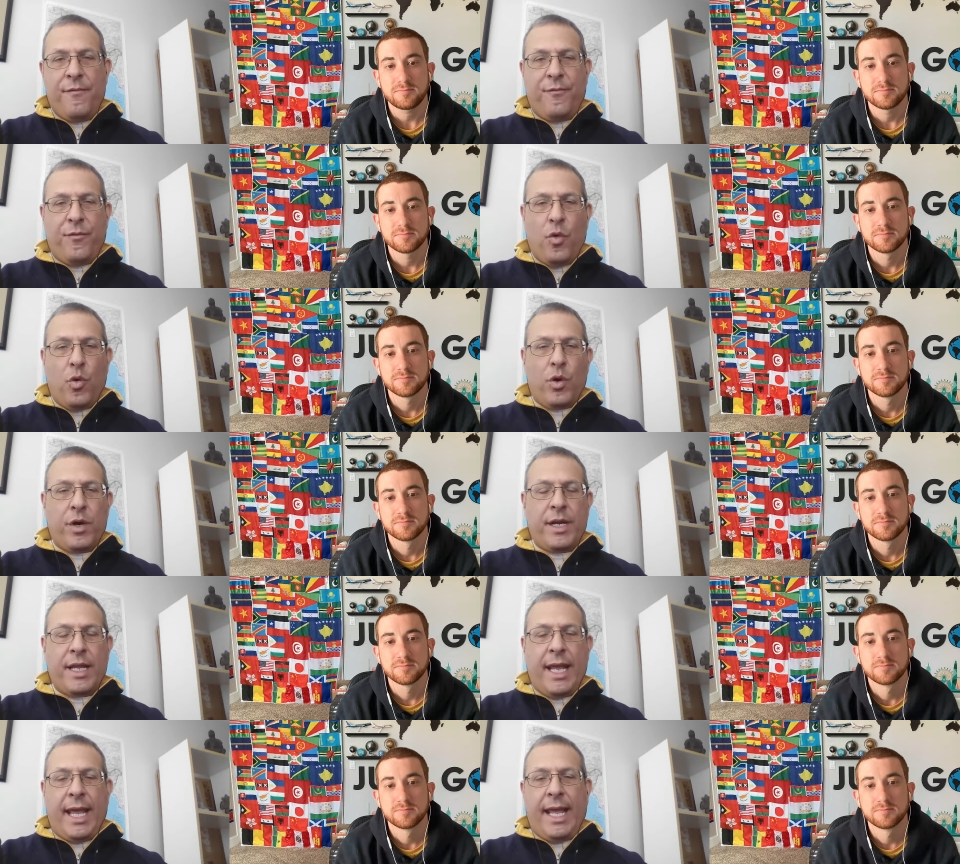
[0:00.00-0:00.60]

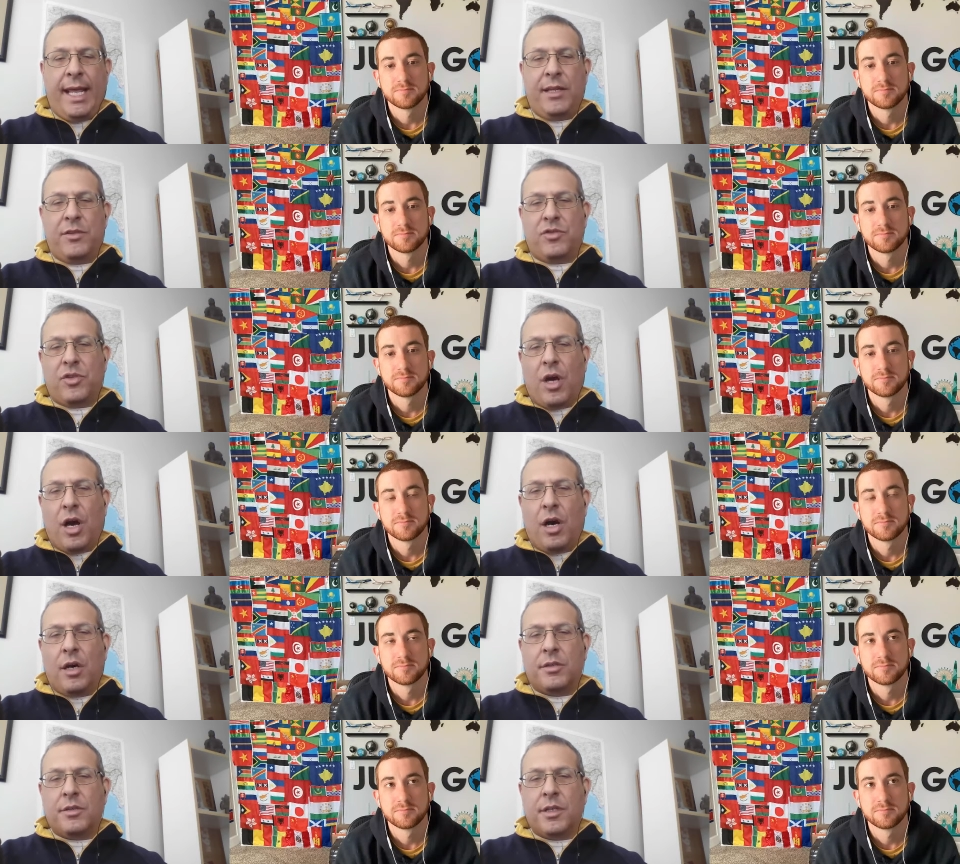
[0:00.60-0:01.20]
Speaker 1: four to eight
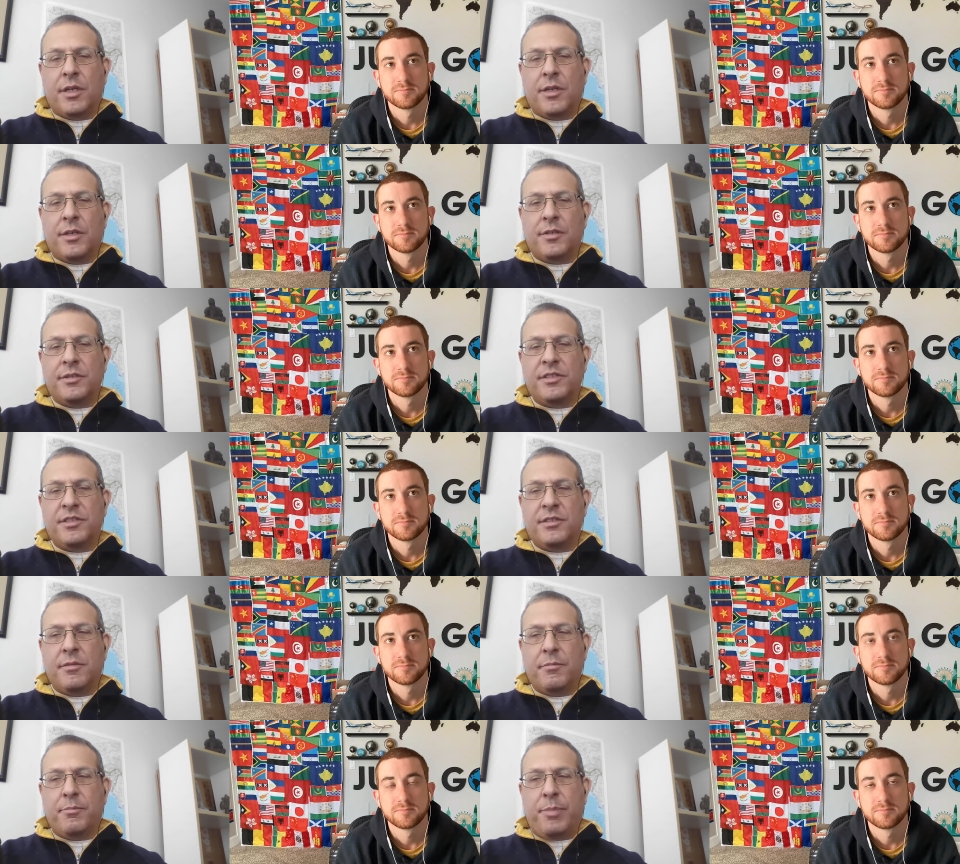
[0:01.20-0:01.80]

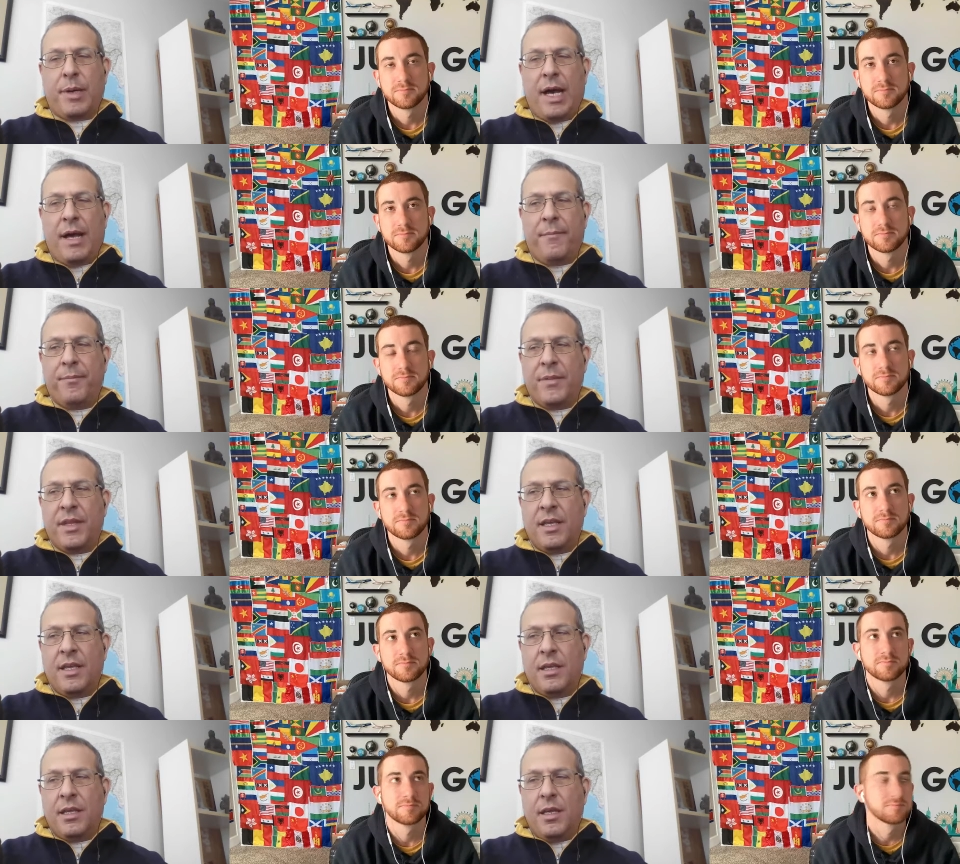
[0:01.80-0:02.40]
dollars. But
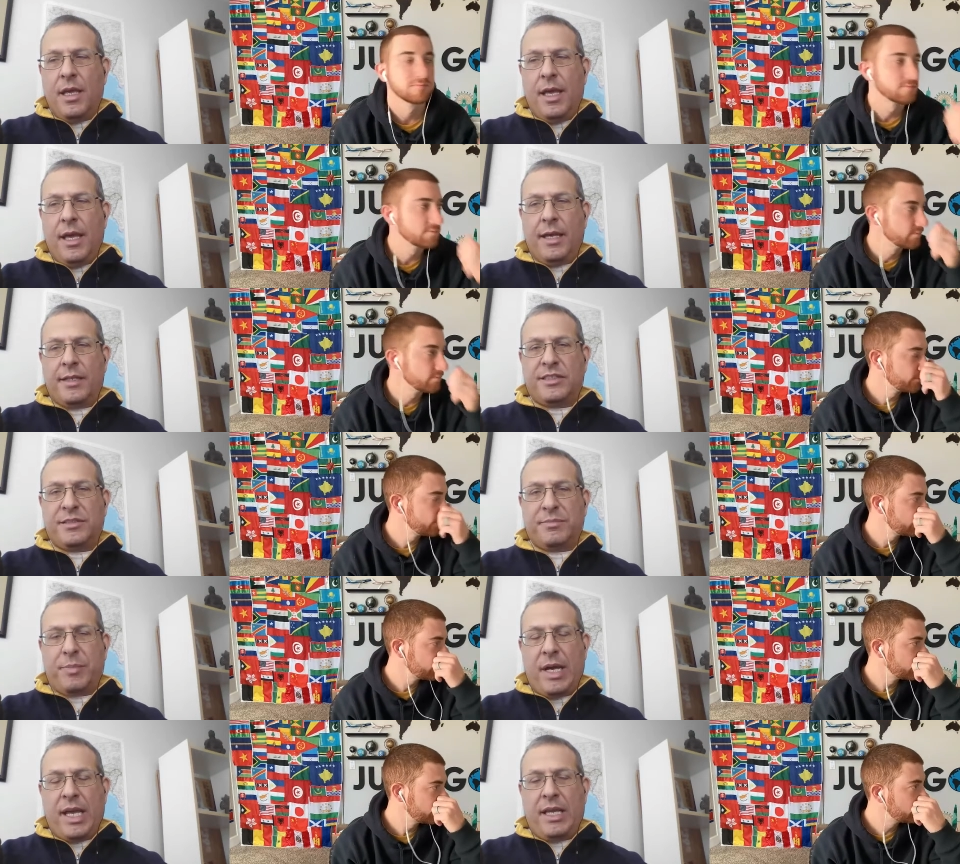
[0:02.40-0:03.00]

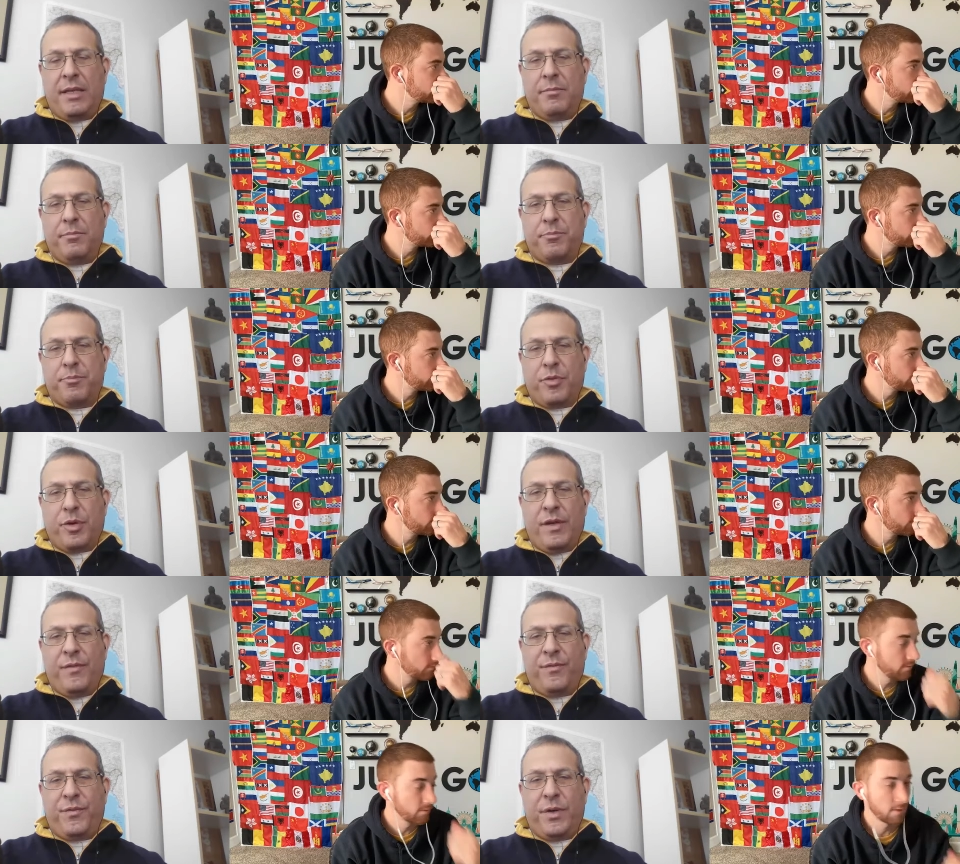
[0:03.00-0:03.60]
explain
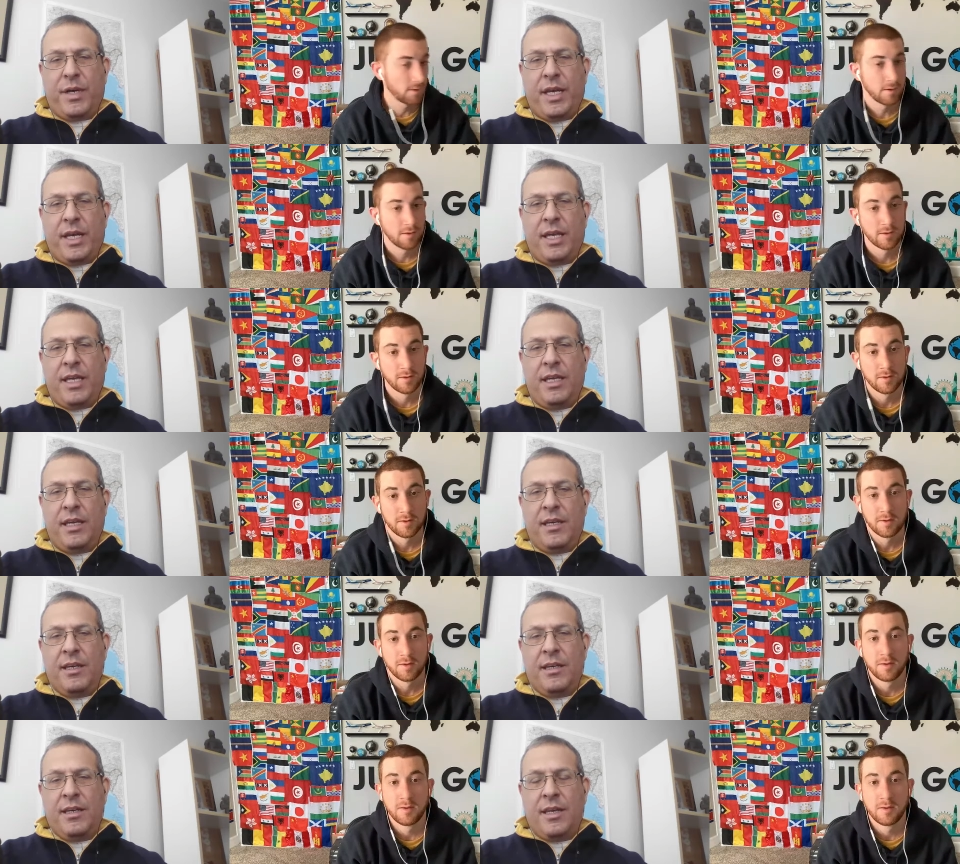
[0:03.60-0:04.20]

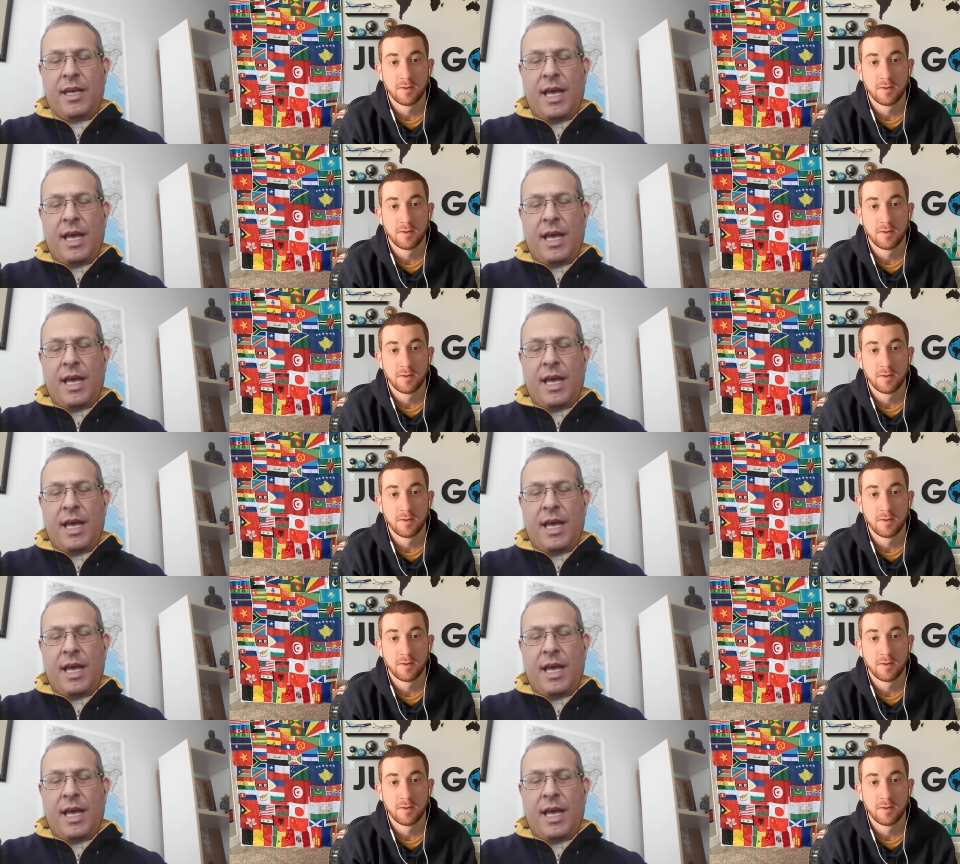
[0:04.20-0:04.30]
briefly